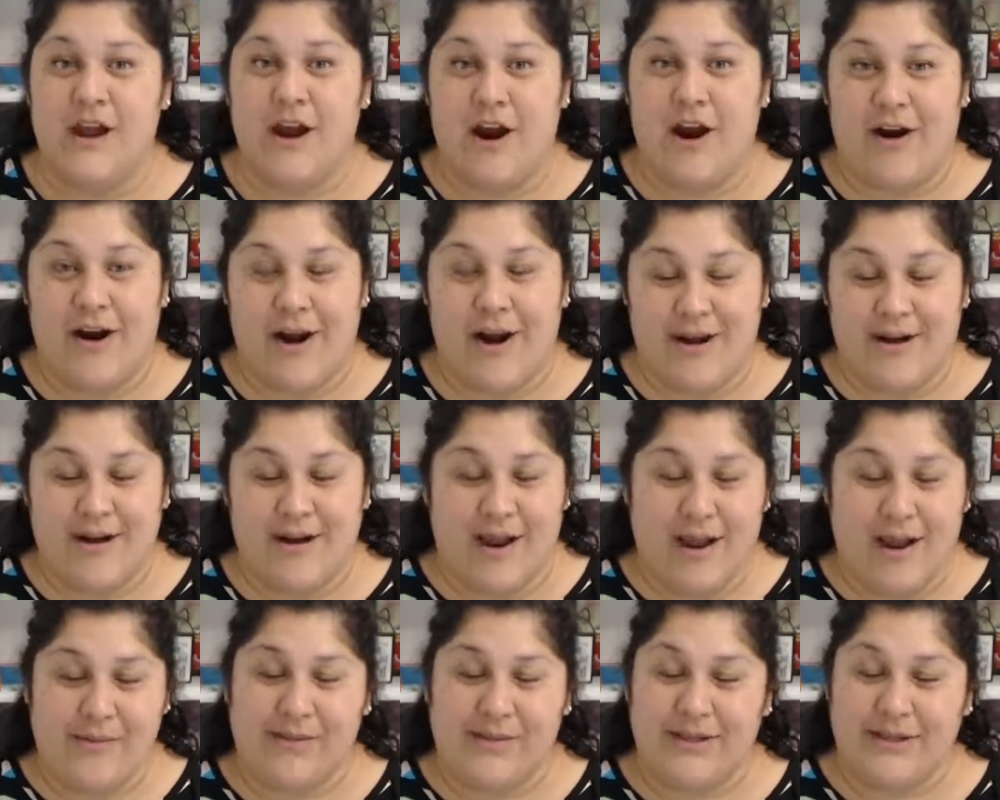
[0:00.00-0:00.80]
All right,
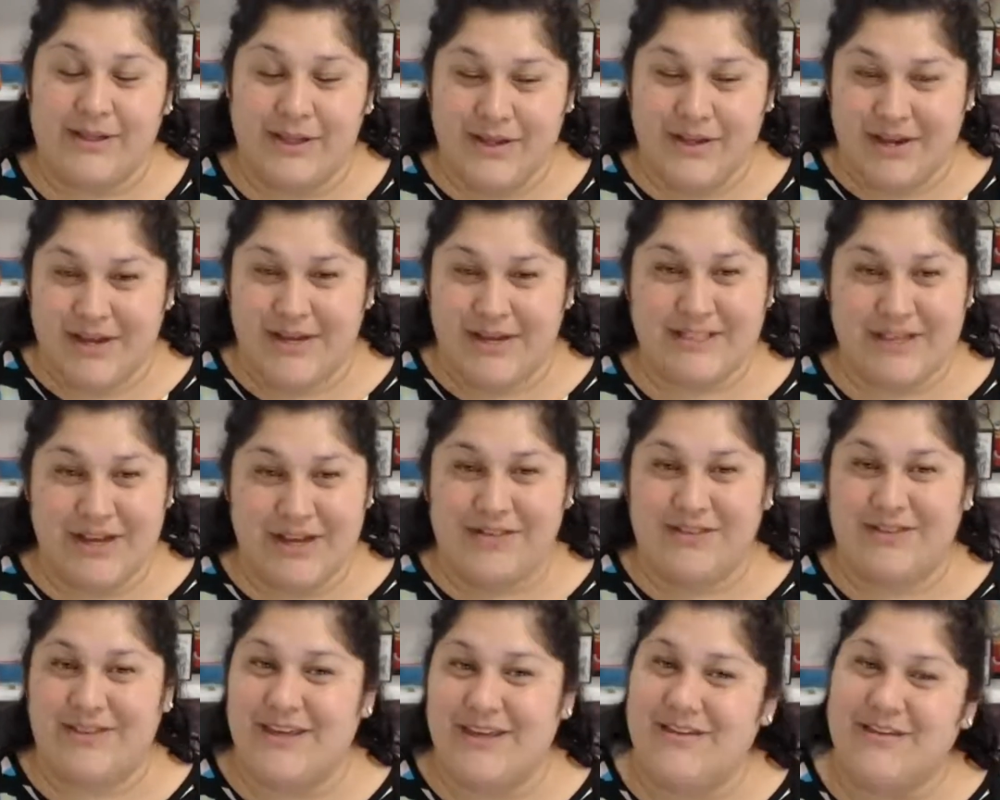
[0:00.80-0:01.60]
I'm gonna let you guys
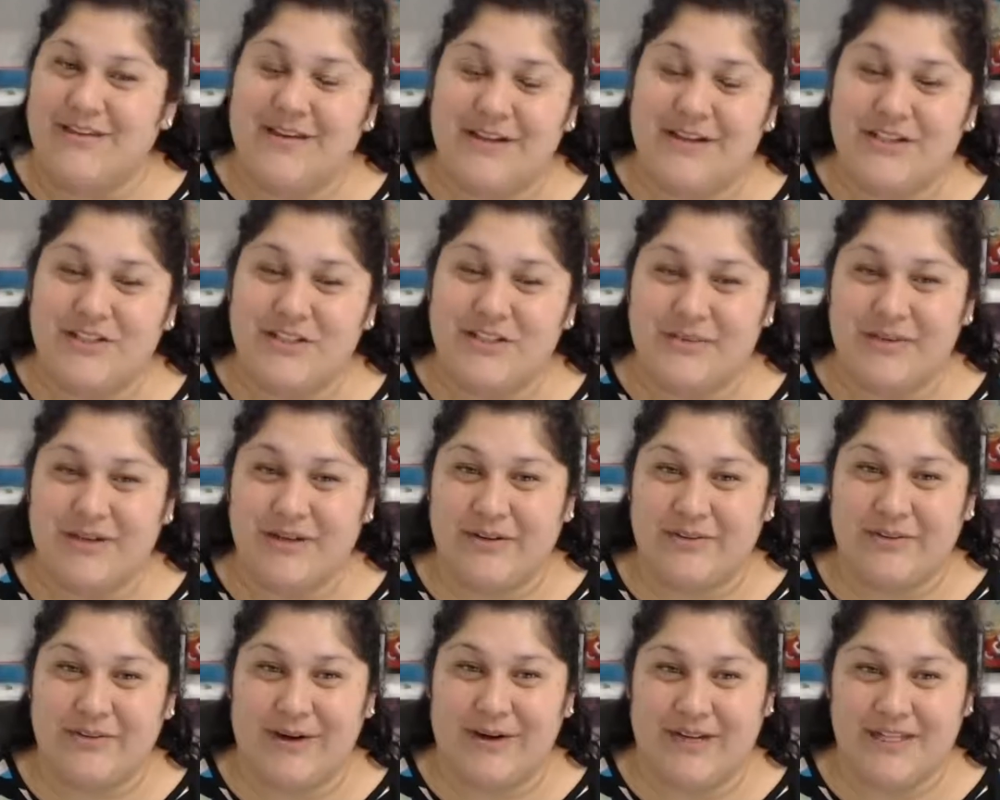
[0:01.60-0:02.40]
go. Thank you guys so much
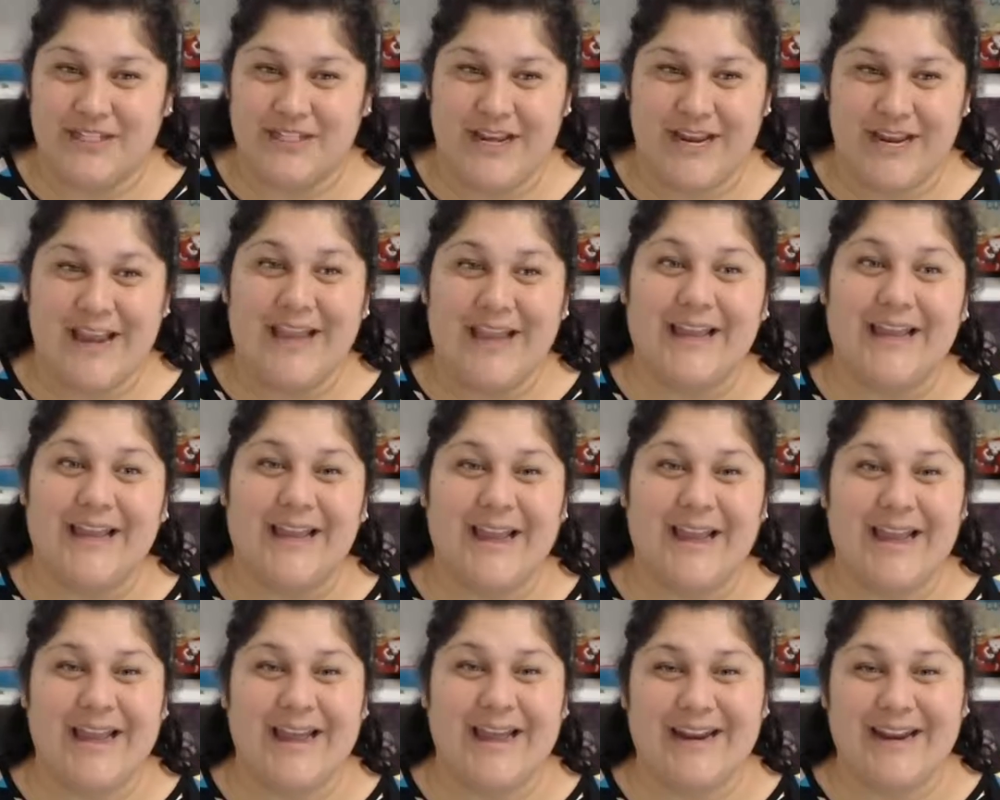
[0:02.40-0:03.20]
for watching,
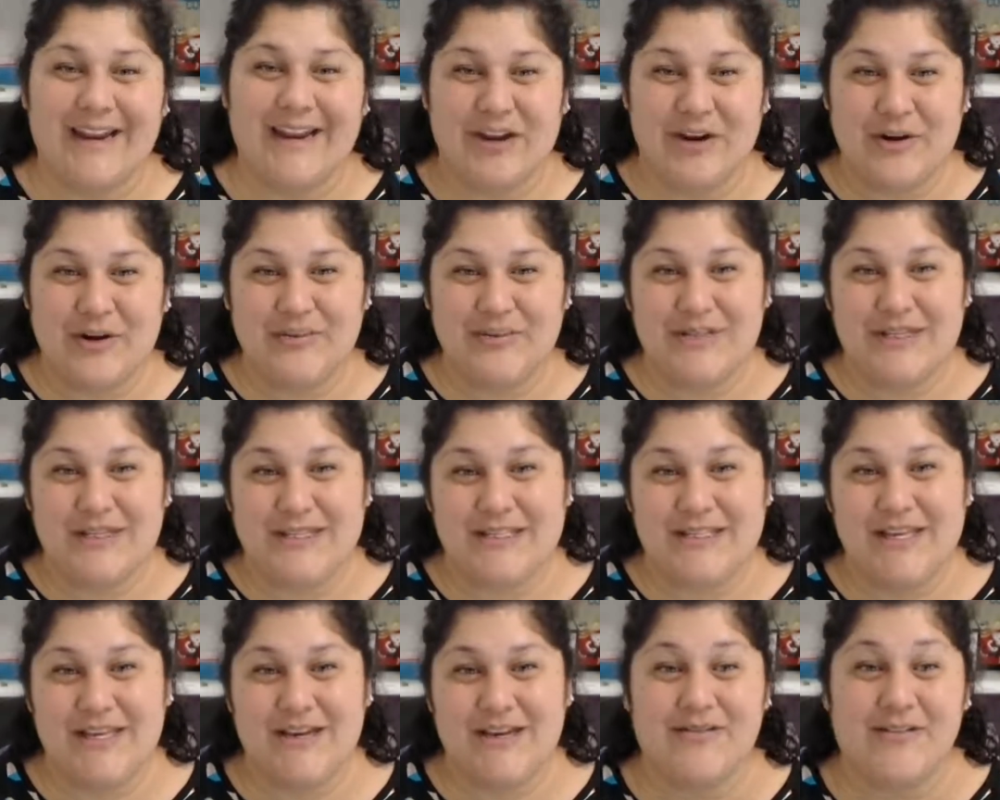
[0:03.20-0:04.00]
and I hope to
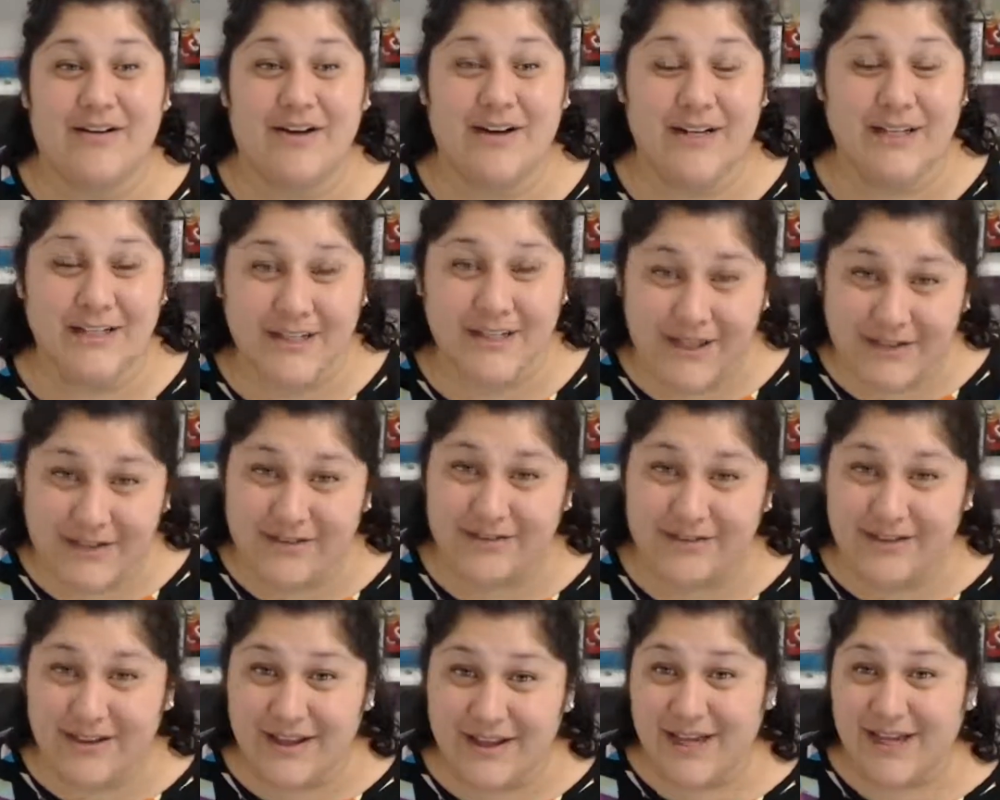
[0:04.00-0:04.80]
see you on
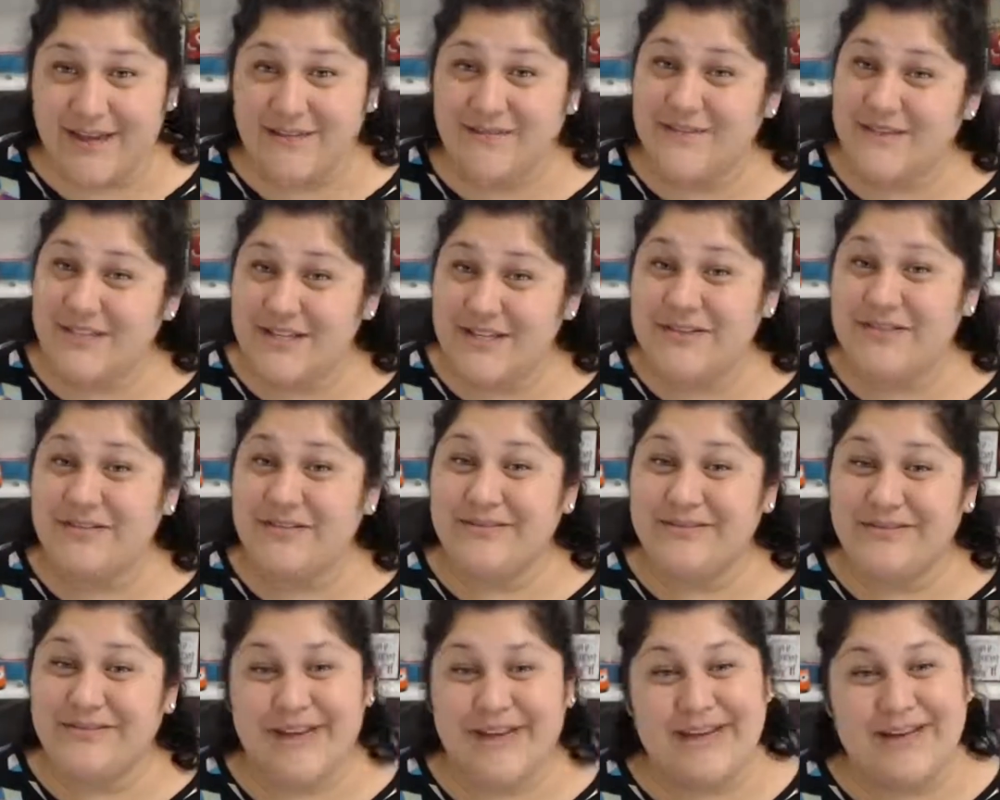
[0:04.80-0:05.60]
another live
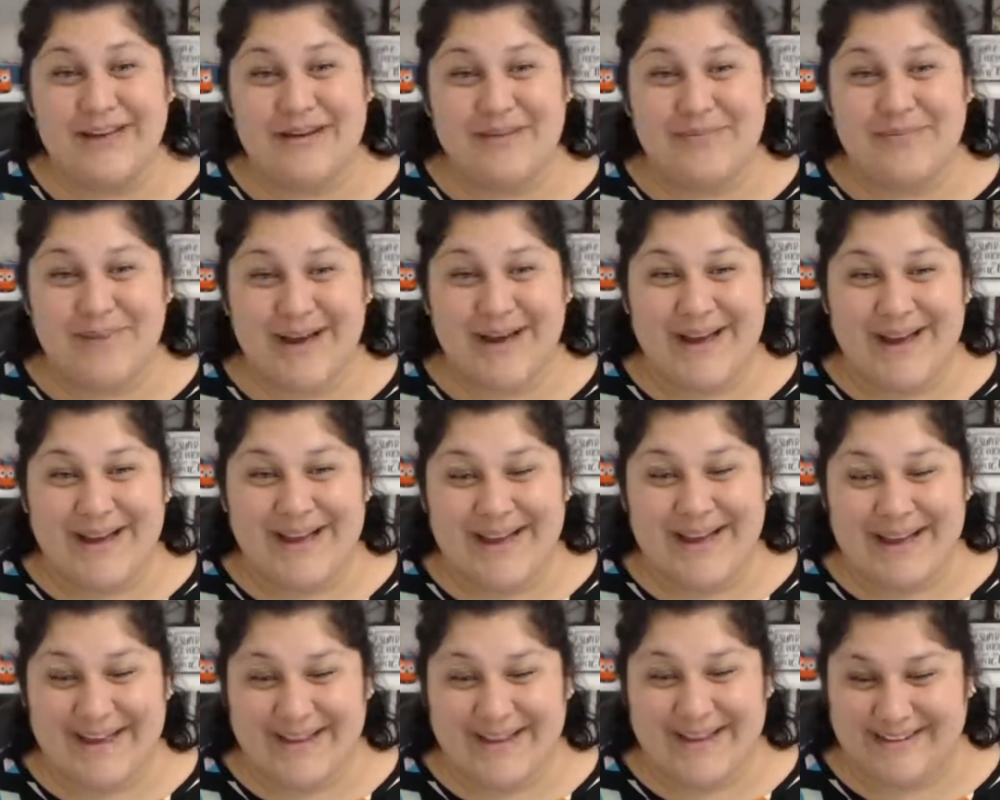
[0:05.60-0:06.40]
soon.
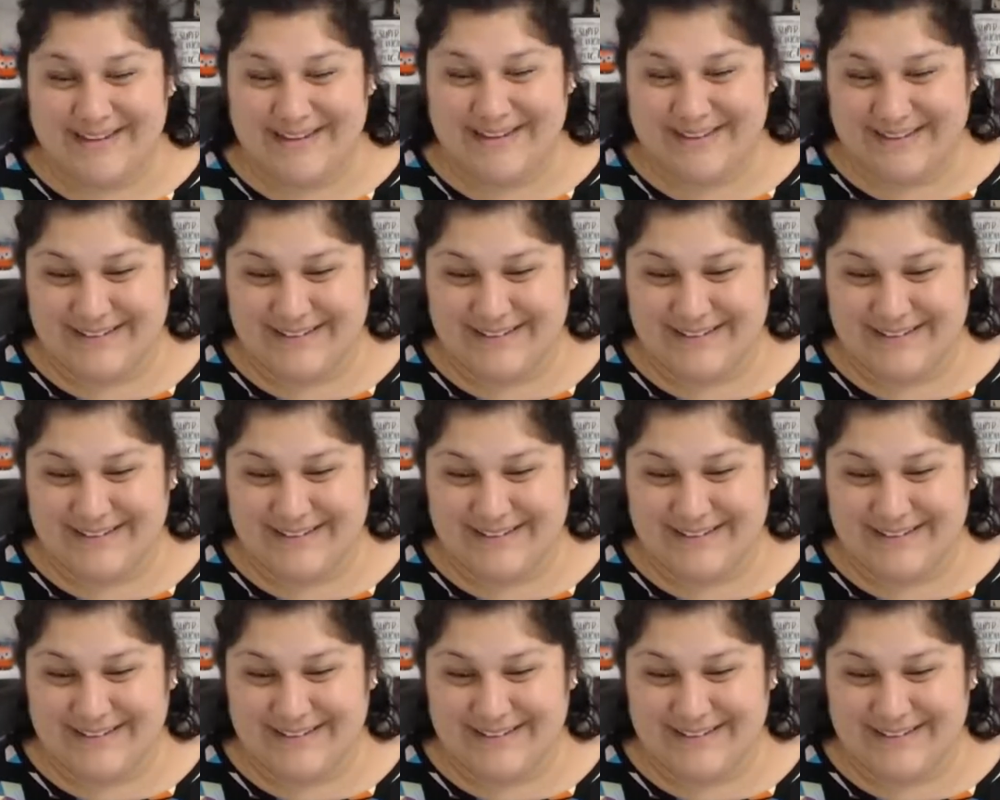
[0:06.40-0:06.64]
Bye.